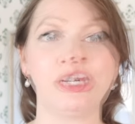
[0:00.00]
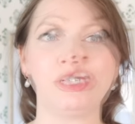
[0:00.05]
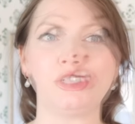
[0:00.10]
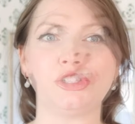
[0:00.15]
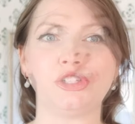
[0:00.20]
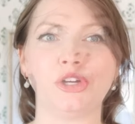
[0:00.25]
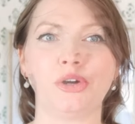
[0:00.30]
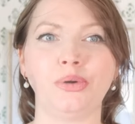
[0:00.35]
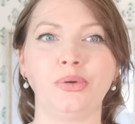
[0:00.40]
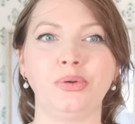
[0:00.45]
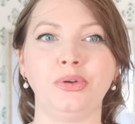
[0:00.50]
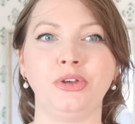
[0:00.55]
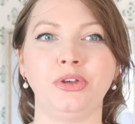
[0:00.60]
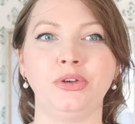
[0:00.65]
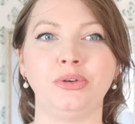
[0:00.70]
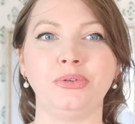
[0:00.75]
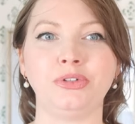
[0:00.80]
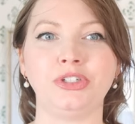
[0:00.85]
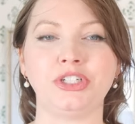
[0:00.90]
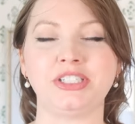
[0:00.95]
So
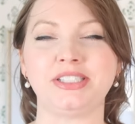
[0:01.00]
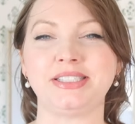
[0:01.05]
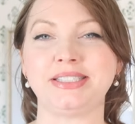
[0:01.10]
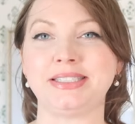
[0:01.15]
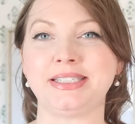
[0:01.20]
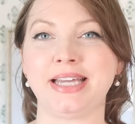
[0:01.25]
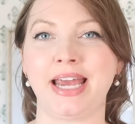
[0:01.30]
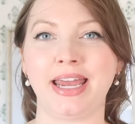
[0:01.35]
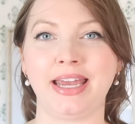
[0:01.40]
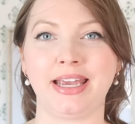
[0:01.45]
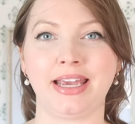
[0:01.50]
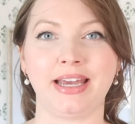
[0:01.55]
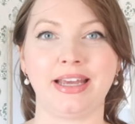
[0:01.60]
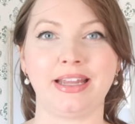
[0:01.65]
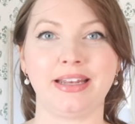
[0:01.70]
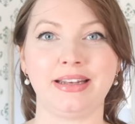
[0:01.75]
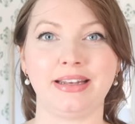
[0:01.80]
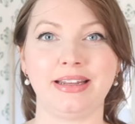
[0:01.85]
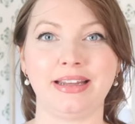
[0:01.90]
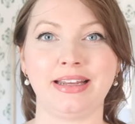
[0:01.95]
you just take
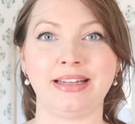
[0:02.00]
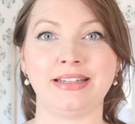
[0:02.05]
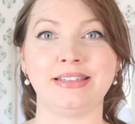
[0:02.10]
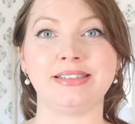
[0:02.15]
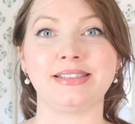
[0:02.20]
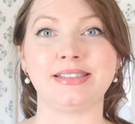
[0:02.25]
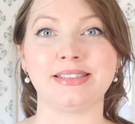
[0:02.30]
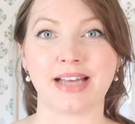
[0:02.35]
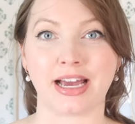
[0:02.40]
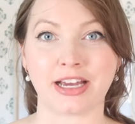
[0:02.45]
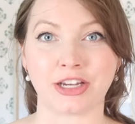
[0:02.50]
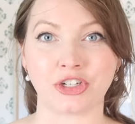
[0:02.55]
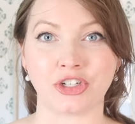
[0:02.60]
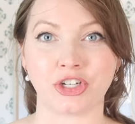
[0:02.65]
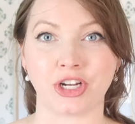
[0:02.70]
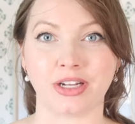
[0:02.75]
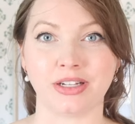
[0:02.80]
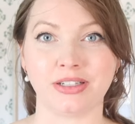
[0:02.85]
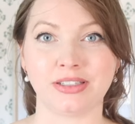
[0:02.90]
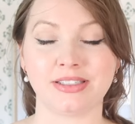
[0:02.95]
it in
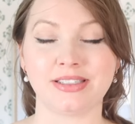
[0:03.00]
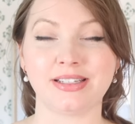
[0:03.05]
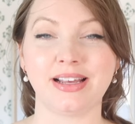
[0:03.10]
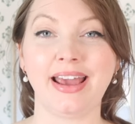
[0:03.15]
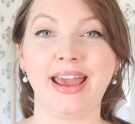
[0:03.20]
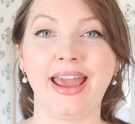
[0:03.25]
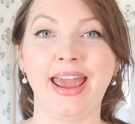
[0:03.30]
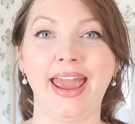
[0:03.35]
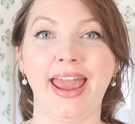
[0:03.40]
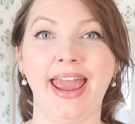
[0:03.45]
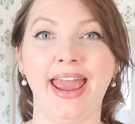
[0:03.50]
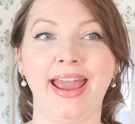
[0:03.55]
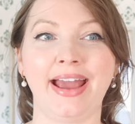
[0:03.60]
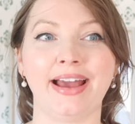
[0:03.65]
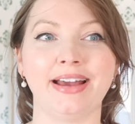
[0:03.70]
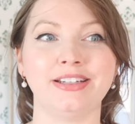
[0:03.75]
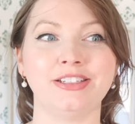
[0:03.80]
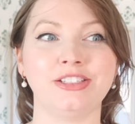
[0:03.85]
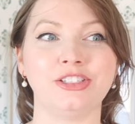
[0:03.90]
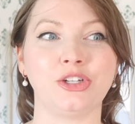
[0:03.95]
sections.
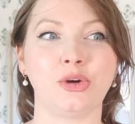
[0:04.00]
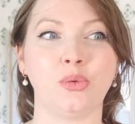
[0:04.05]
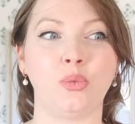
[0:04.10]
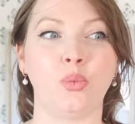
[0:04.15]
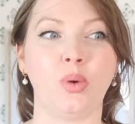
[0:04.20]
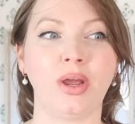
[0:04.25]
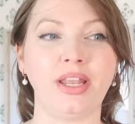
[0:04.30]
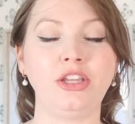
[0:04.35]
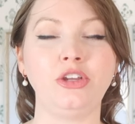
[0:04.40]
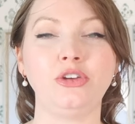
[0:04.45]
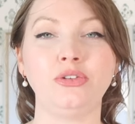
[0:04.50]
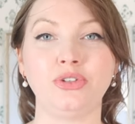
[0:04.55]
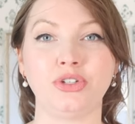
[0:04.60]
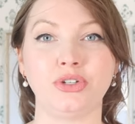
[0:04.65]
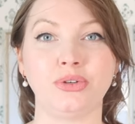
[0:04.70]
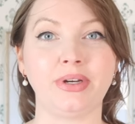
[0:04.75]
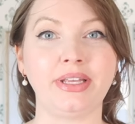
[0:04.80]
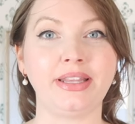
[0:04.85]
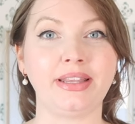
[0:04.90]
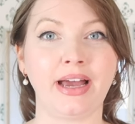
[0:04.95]
And when you
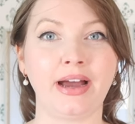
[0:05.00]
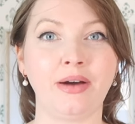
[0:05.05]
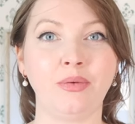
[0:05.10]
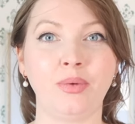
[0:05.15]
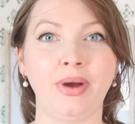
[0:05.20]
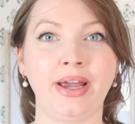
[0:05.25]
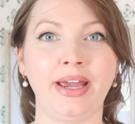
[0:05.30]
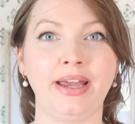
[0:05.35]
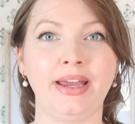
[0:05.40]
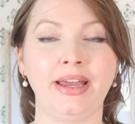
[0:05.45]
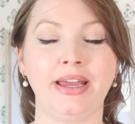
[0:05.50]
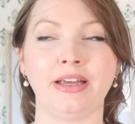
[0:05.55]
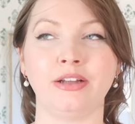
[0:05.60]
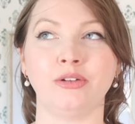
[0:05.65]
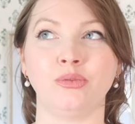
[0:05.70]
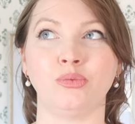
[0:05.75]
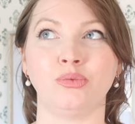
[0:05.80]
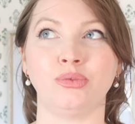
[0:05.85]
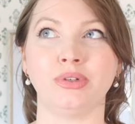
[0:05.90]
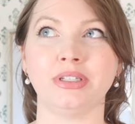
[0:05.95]
do it that way,
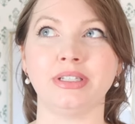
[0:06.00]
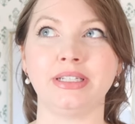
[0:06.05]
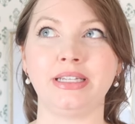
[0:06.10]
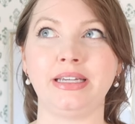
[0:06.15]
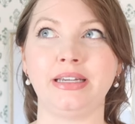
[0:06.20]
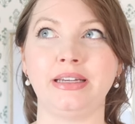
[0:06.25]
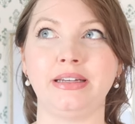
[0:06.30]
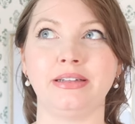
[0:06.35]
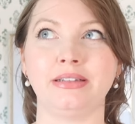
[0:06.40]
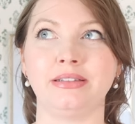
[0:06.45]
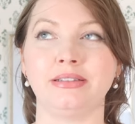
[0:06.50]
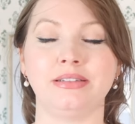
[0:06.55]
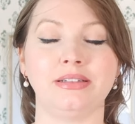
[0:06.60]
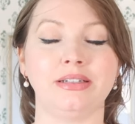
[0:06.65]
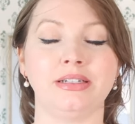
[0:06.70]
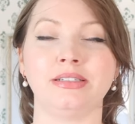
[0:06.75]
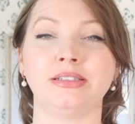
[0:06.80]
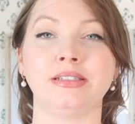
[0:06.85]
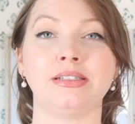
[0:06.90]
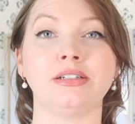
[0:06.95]
it really
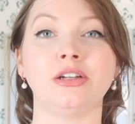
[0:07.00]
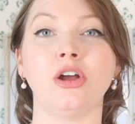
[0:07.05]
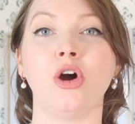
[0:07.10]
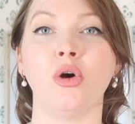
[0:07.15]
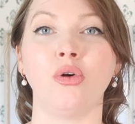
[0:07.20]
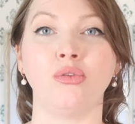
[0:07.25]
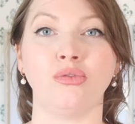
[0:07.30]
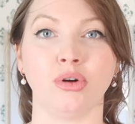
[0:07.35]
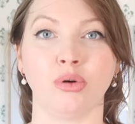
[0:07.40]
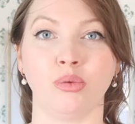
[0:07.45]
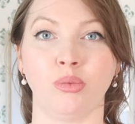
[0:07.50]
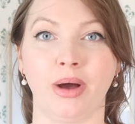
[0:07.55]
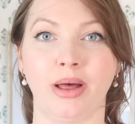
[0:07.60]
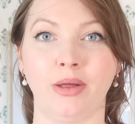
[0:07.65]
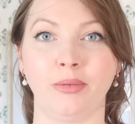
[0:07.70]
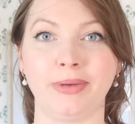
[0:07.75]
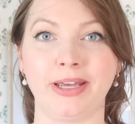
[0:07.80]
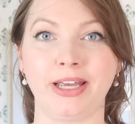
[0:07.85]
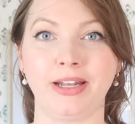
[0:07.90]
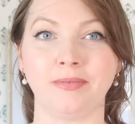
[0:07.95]
isn't
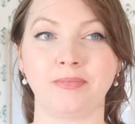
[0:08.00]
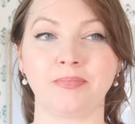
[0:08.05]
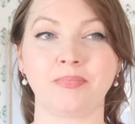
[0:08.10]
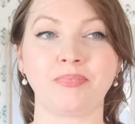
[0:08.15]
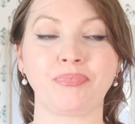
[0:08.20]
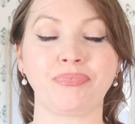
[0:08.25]
overwhelming.